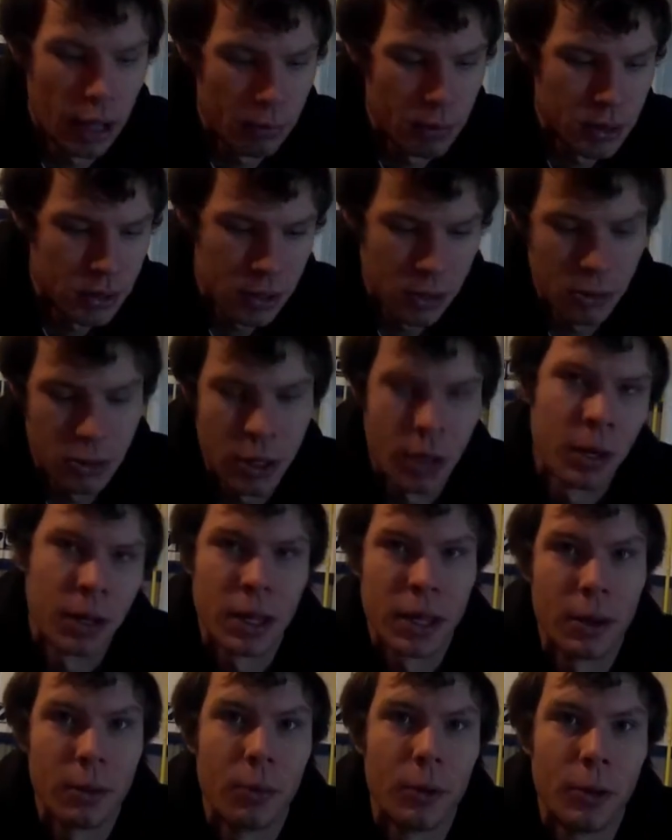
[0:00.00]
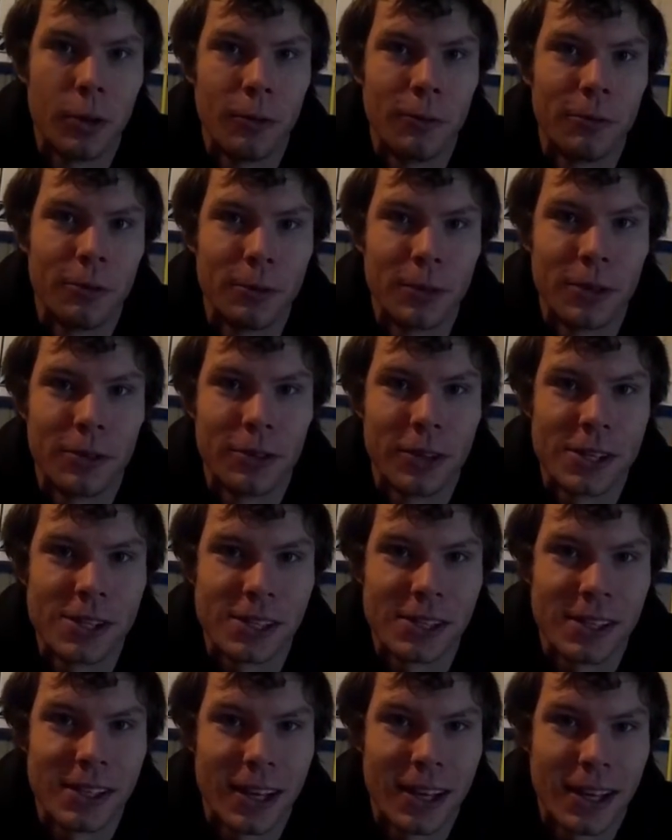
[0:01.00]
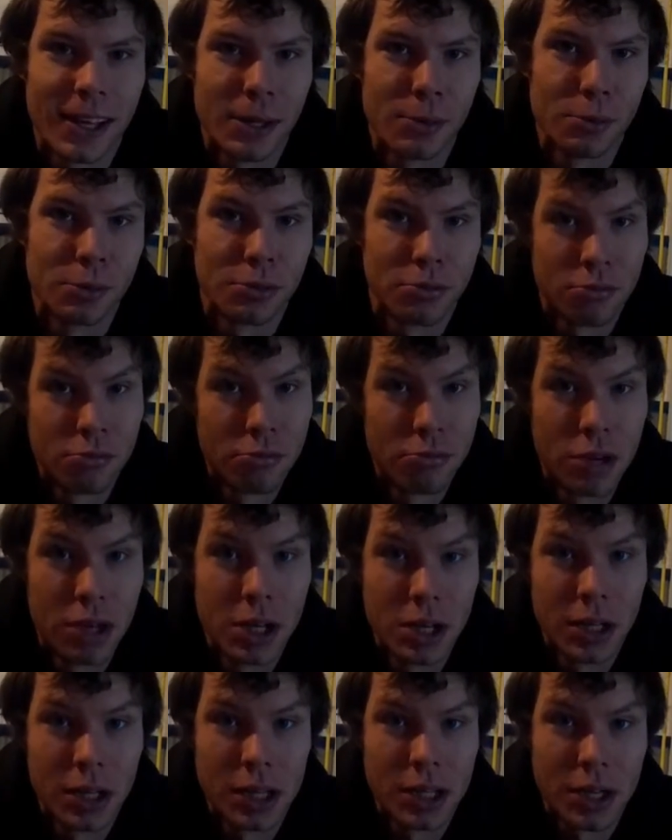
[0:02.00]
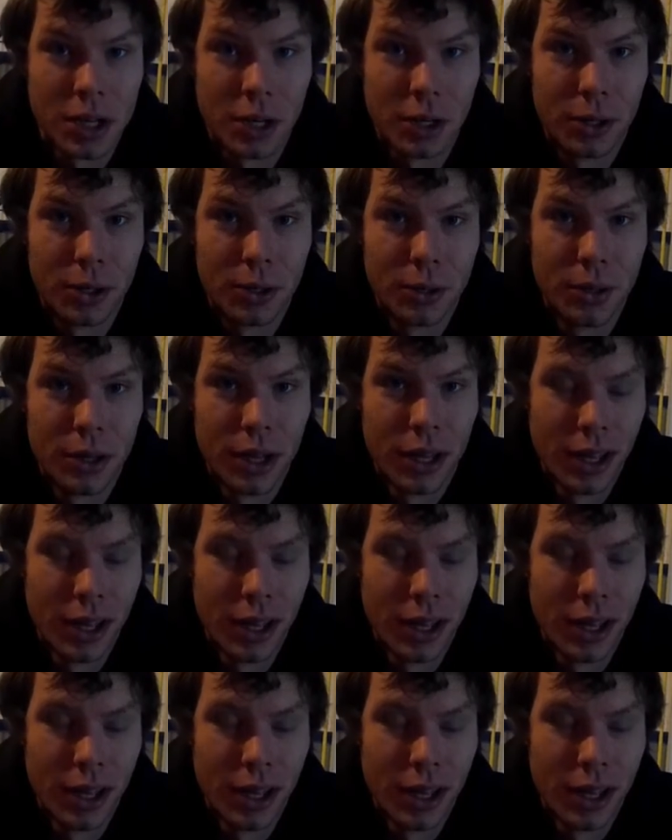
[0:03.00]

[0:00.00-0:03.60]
still trying to get warm from the fishing today. It was really cold.